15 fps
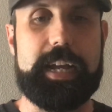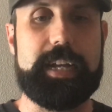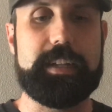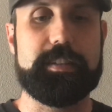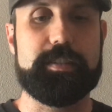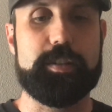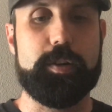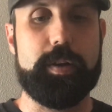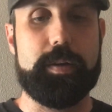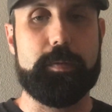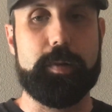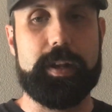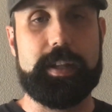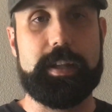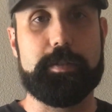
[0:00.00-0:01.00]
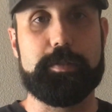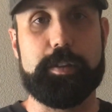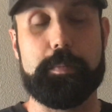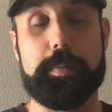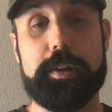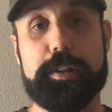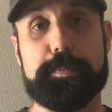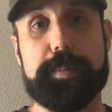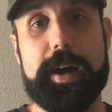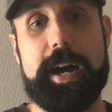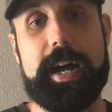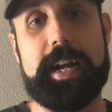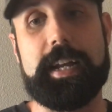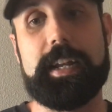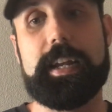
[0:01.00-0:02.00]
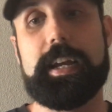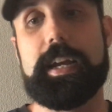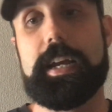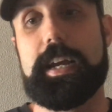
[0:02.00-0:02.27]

And so what it did was it put us behind